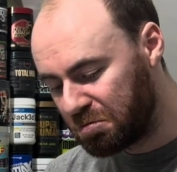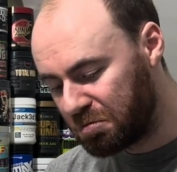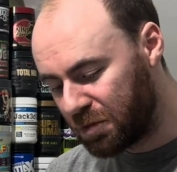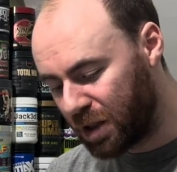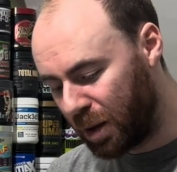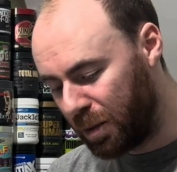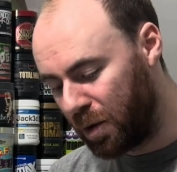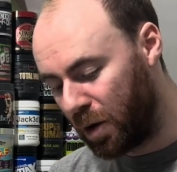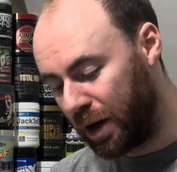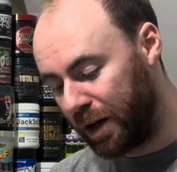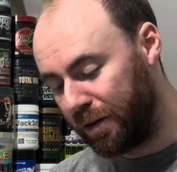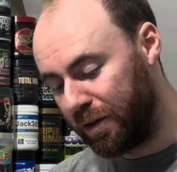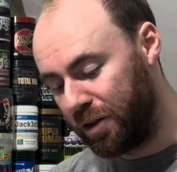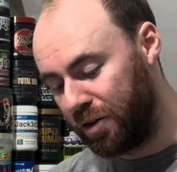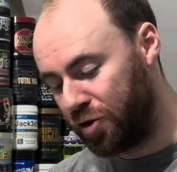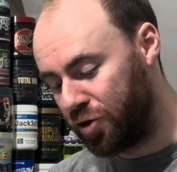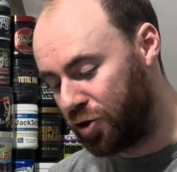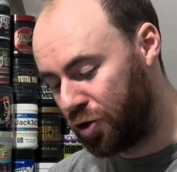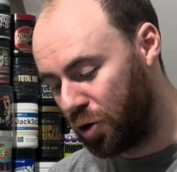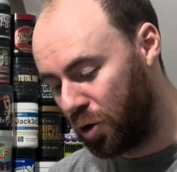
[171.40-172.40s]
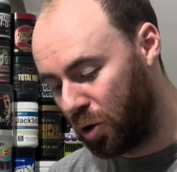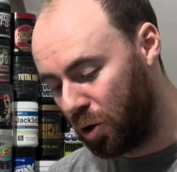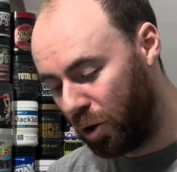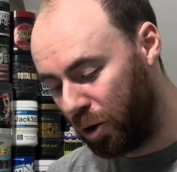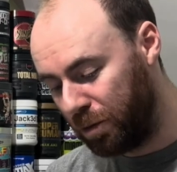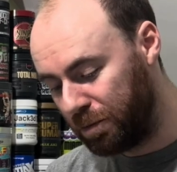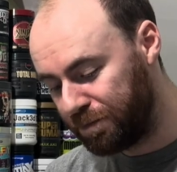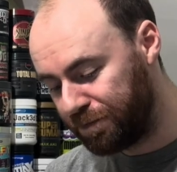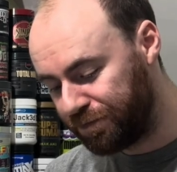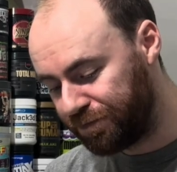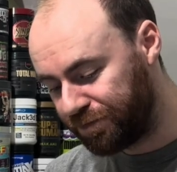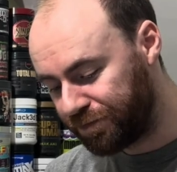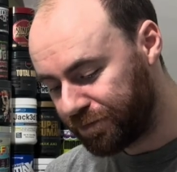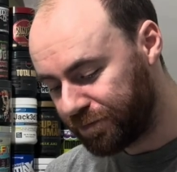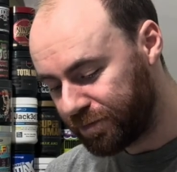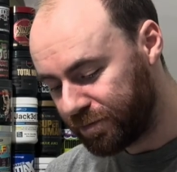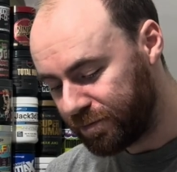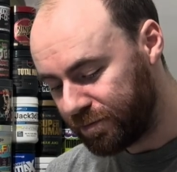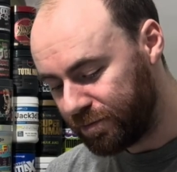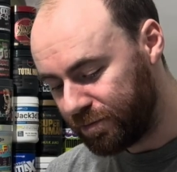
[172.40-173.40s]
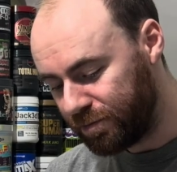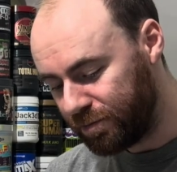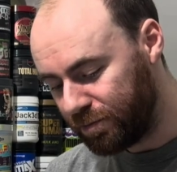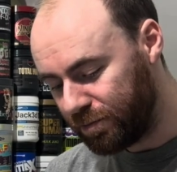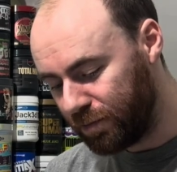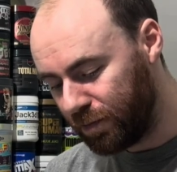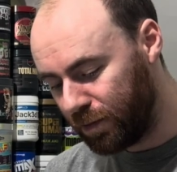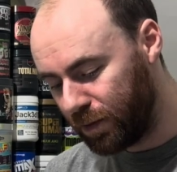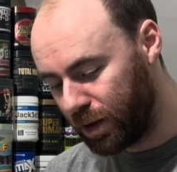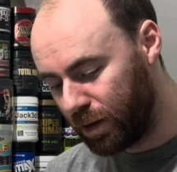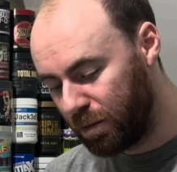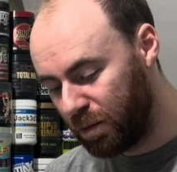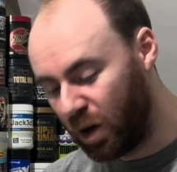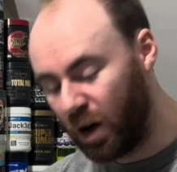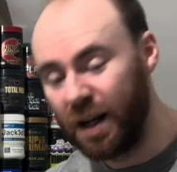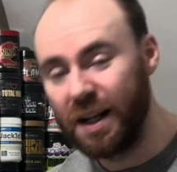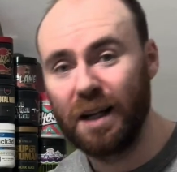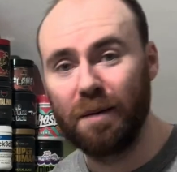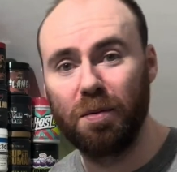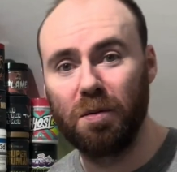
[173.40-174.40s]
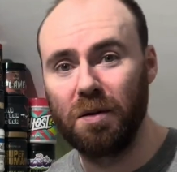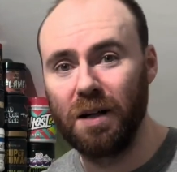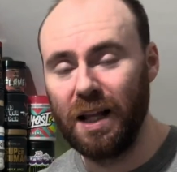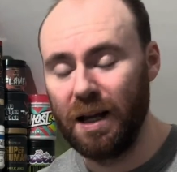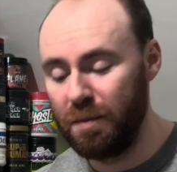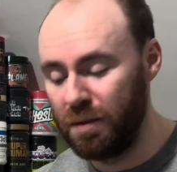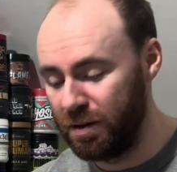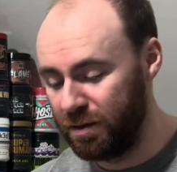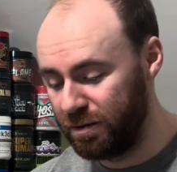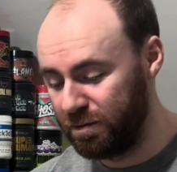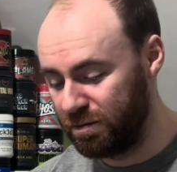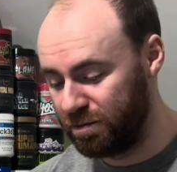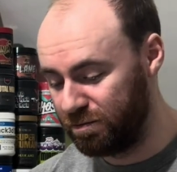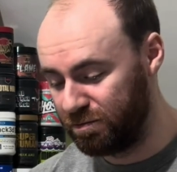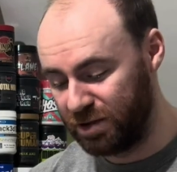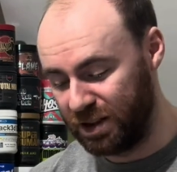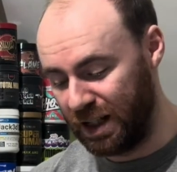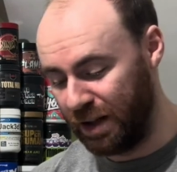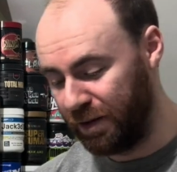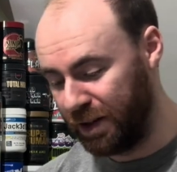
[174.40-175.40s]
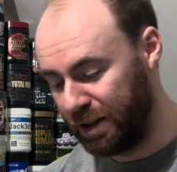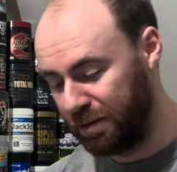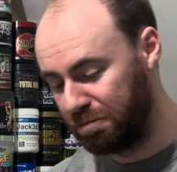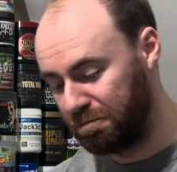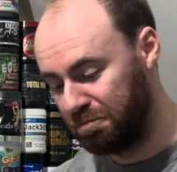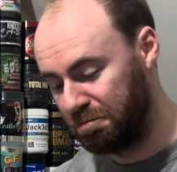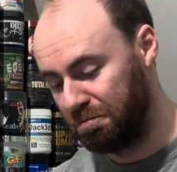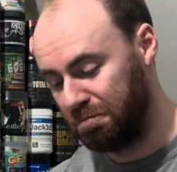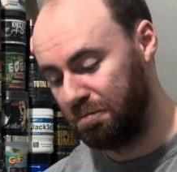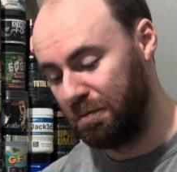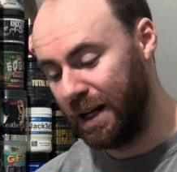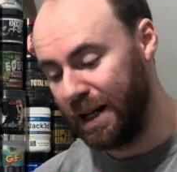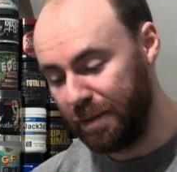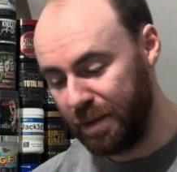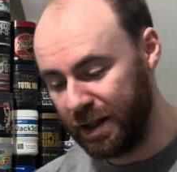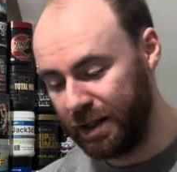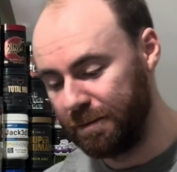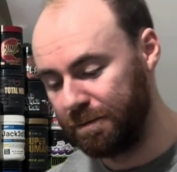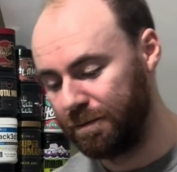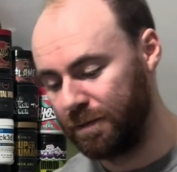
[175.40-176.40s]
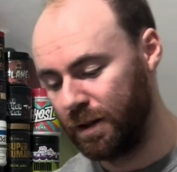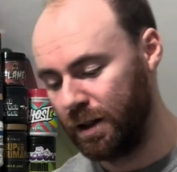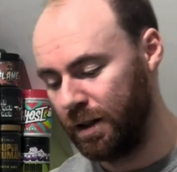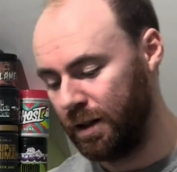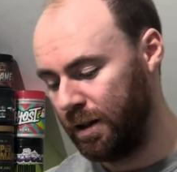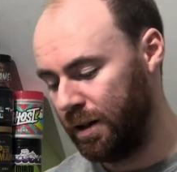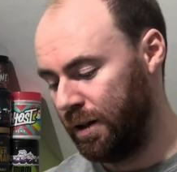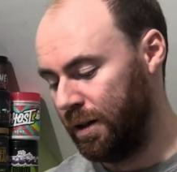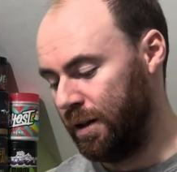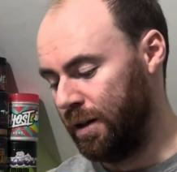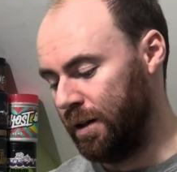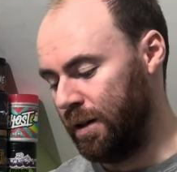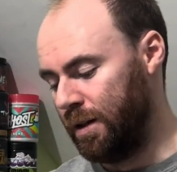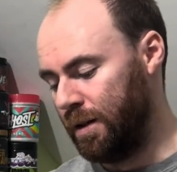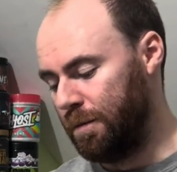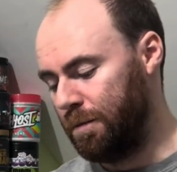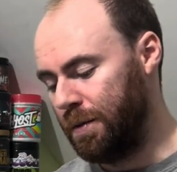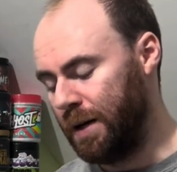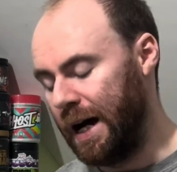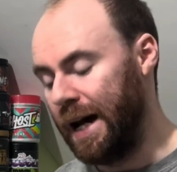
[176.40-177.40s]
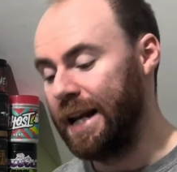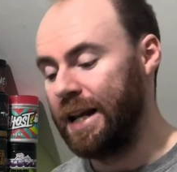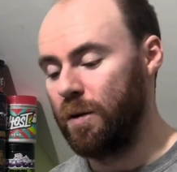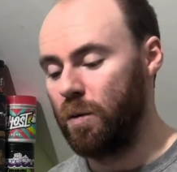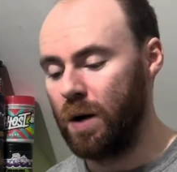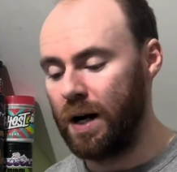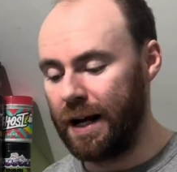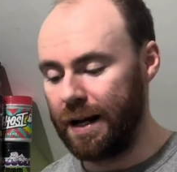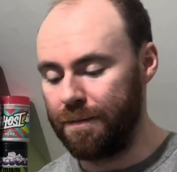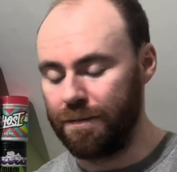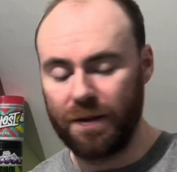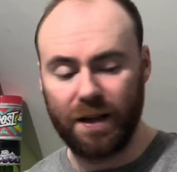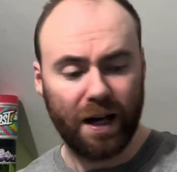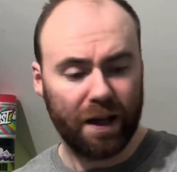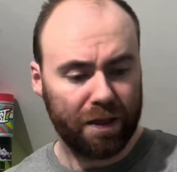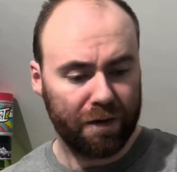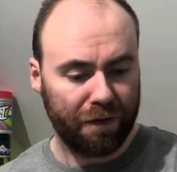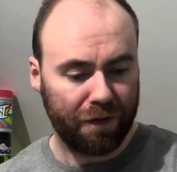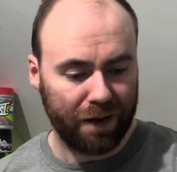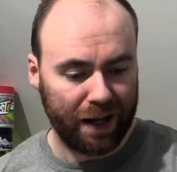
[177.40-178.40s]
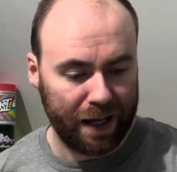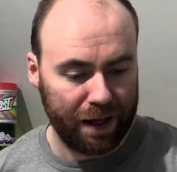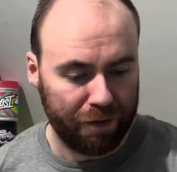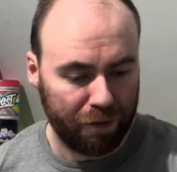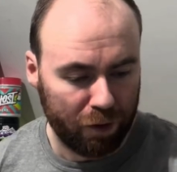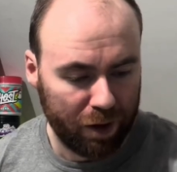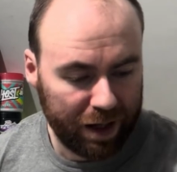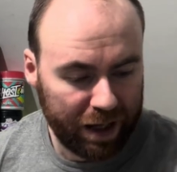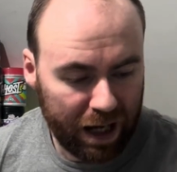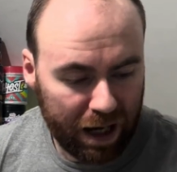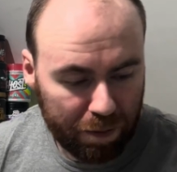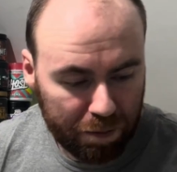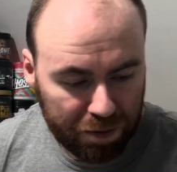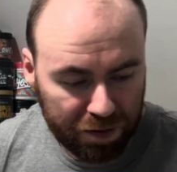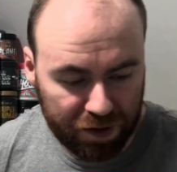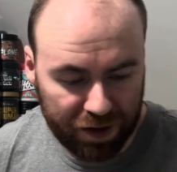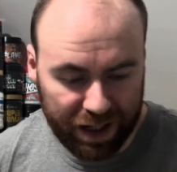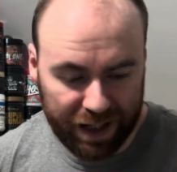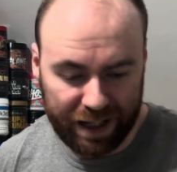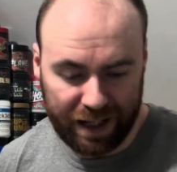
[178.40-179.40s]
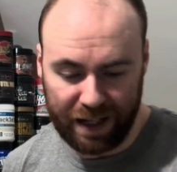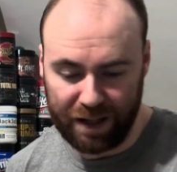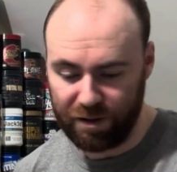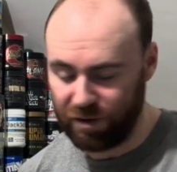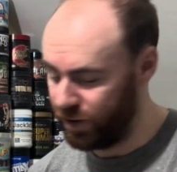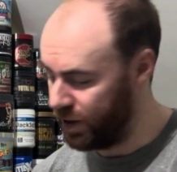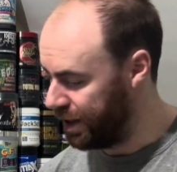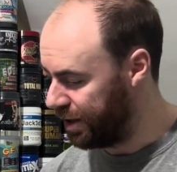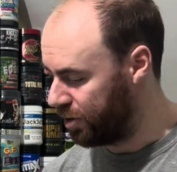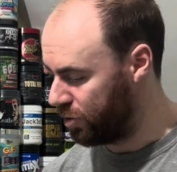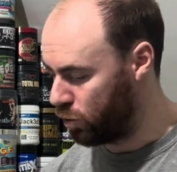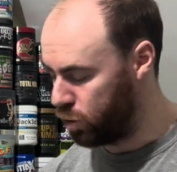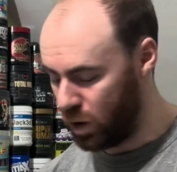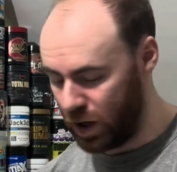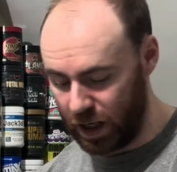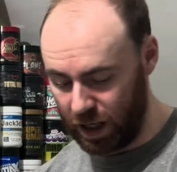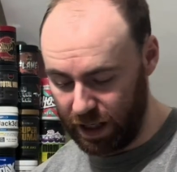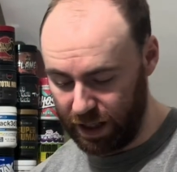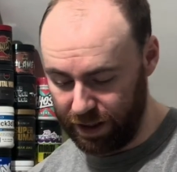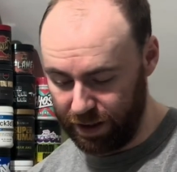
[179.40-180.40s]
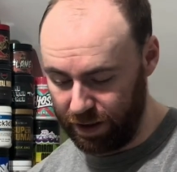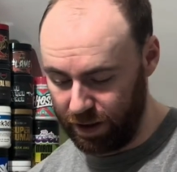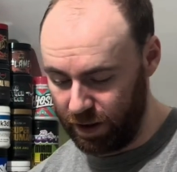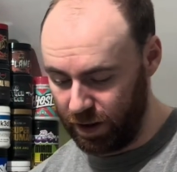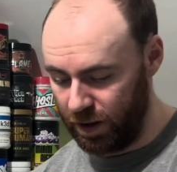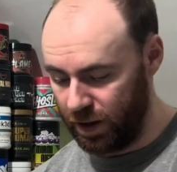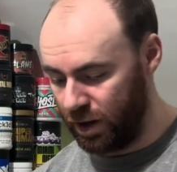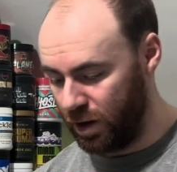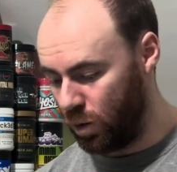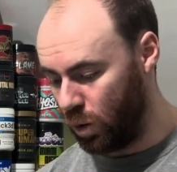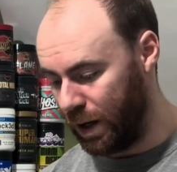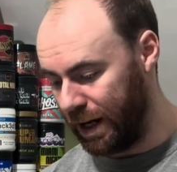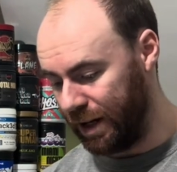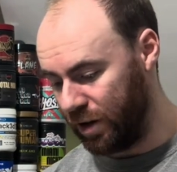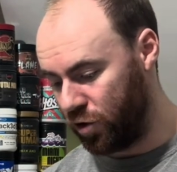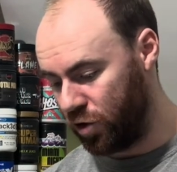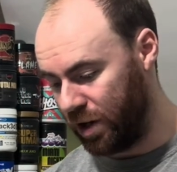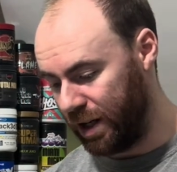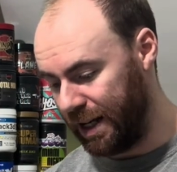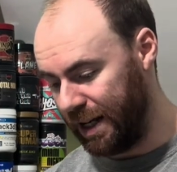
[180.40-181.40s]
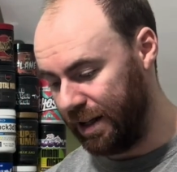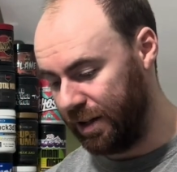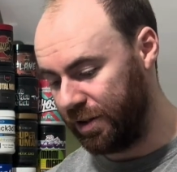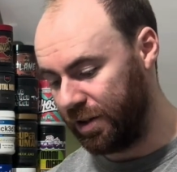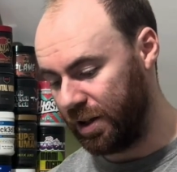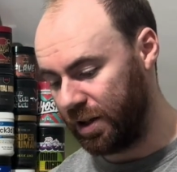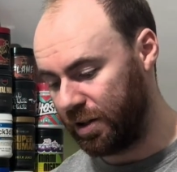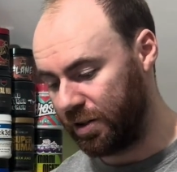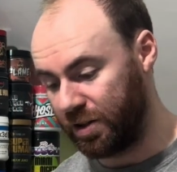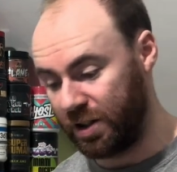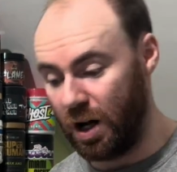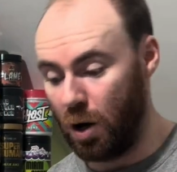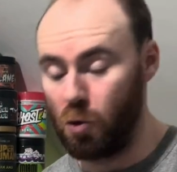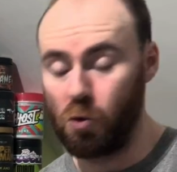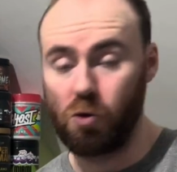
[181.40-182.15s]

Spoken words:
I'm not even sure, pineapple, lemon, something, maybe. But anyway, the other flavour it comes in is this one, which is Skull